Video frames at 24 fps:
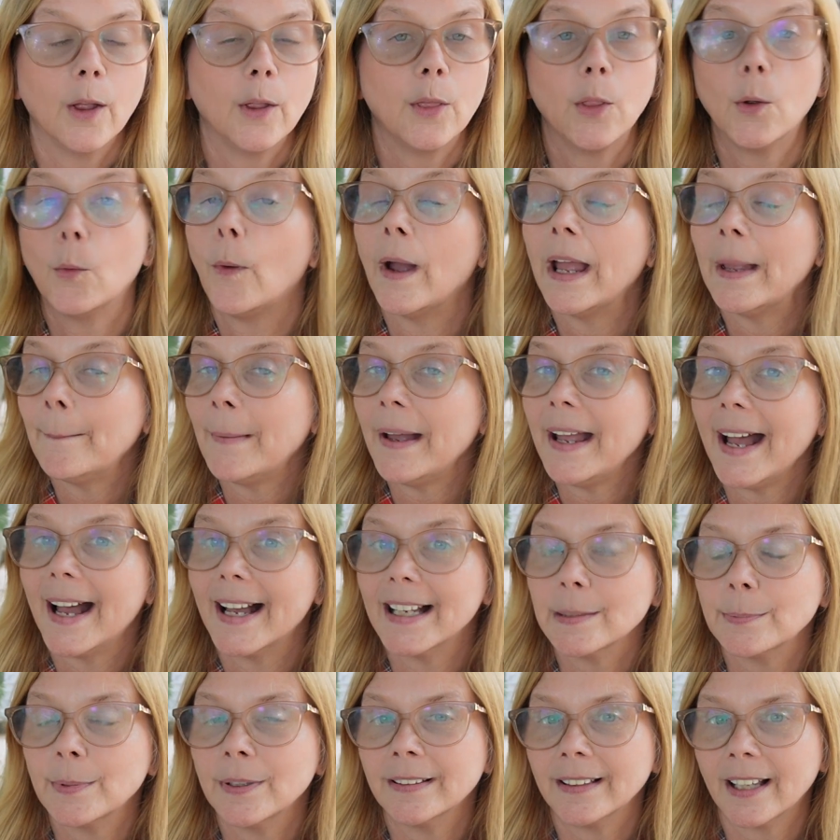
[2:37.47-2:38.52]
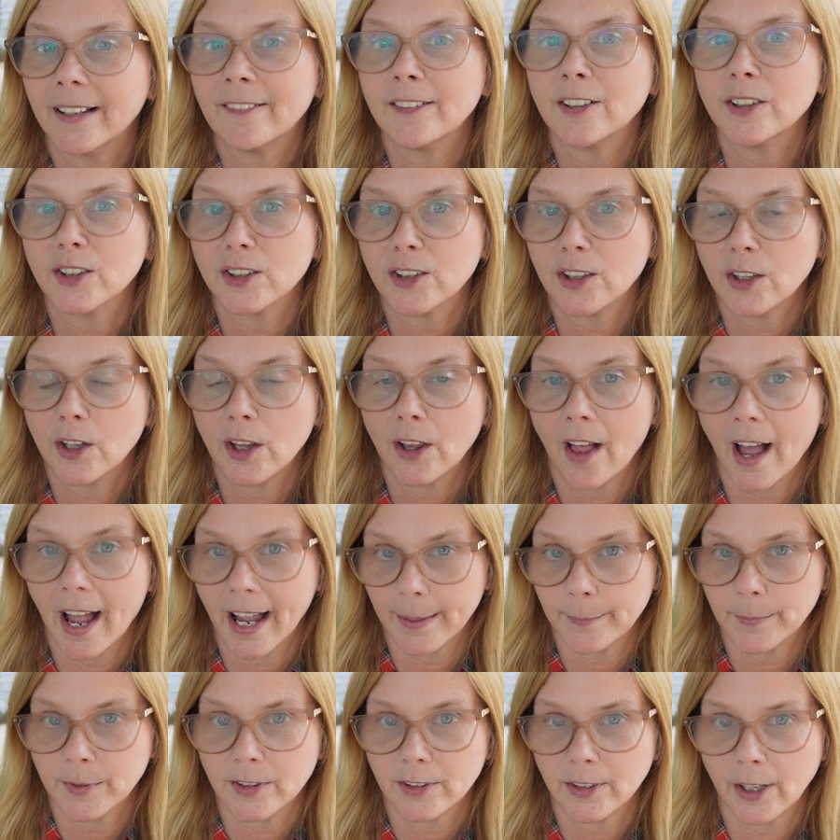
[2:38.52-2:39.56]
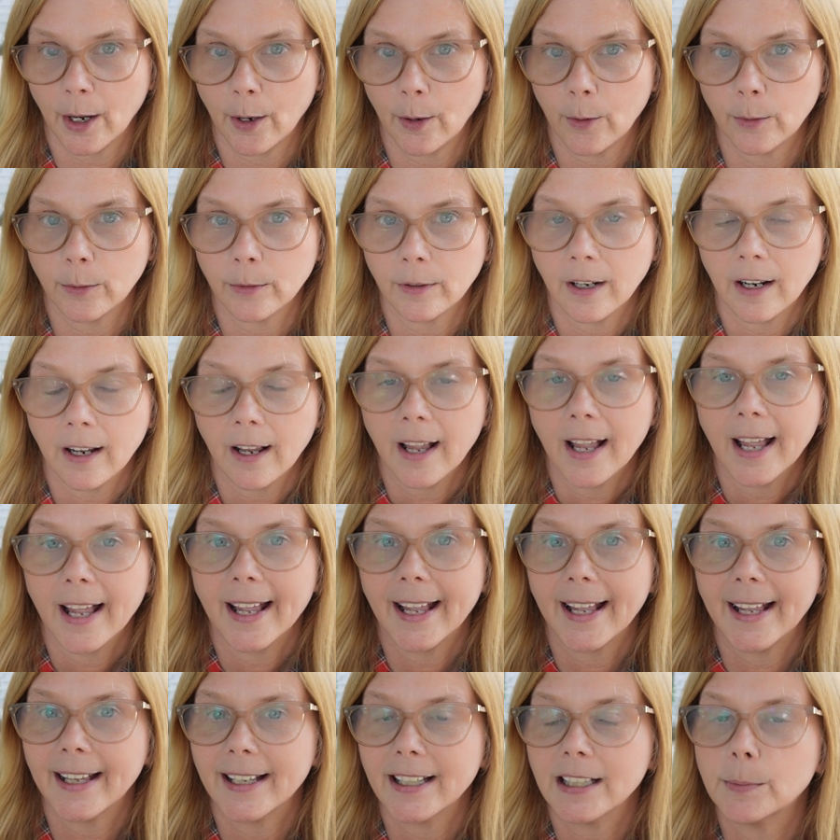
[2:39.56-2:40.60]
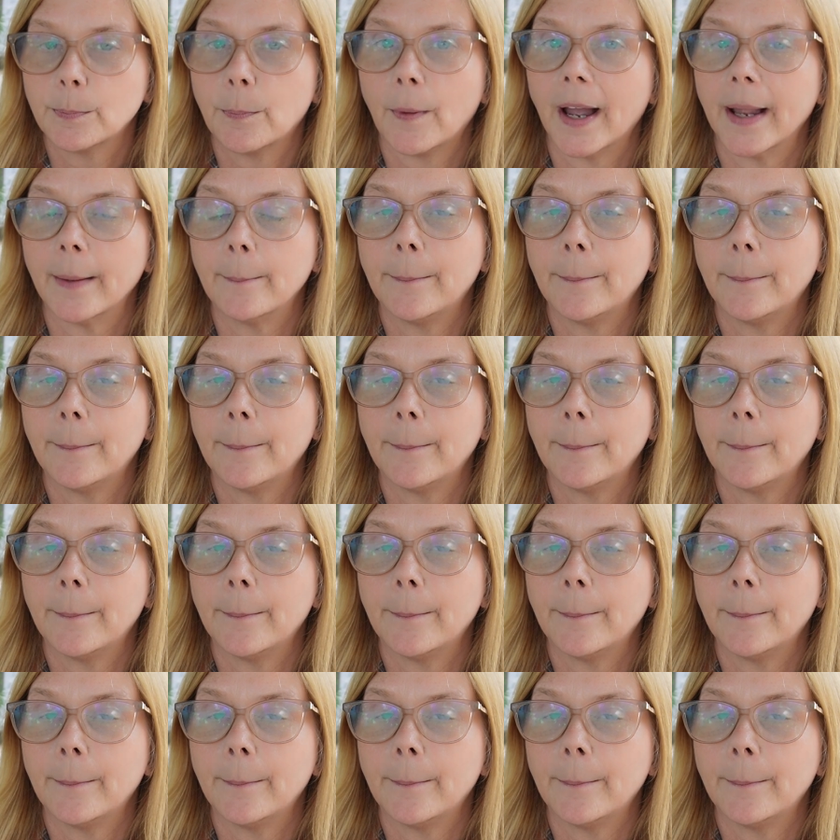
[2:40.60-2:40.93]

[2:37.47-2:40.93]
The way my husband levels the limestone is by